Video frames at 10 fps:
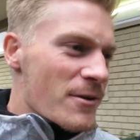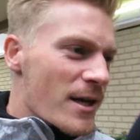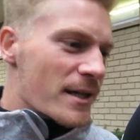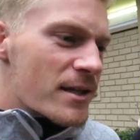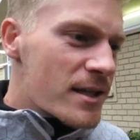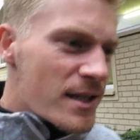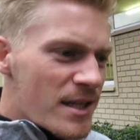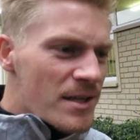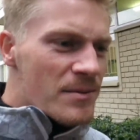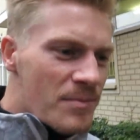they were like,
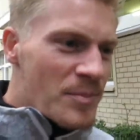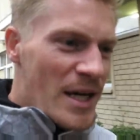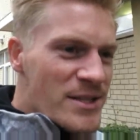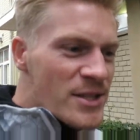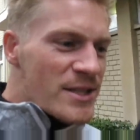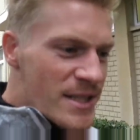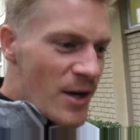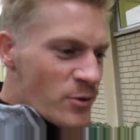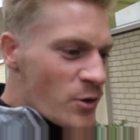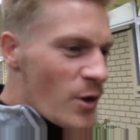batten
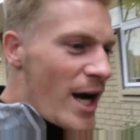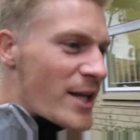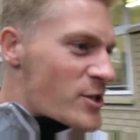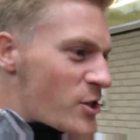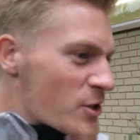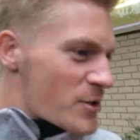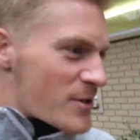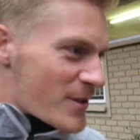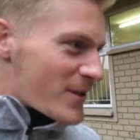down your hatches.